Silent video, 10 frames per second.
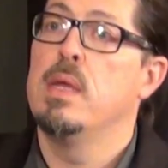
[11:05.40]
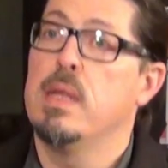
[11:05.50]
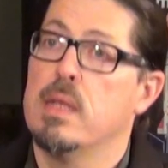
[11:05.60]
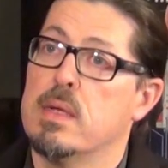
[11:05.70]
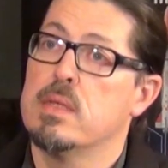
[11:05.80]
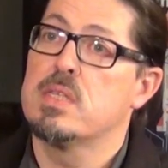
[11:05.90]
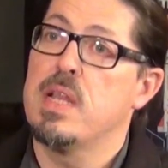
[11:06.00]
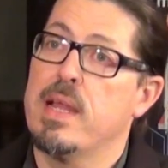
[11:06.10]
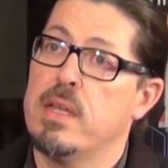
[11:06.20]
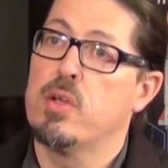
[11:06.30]
in a
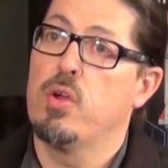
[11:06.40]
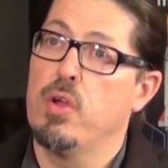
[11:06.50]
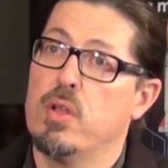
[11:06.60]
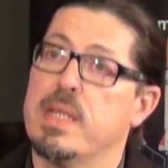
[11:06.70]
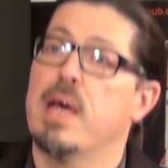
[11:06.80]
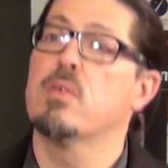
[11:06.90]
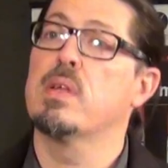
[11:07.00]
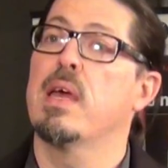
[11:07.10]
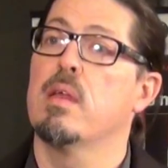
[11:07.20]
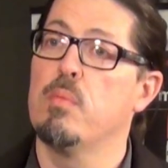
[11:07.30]
slightly curled down
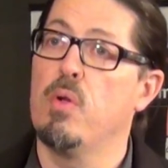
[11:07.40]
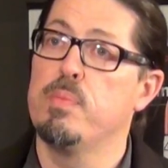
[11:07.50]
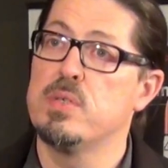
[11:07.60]
cannonball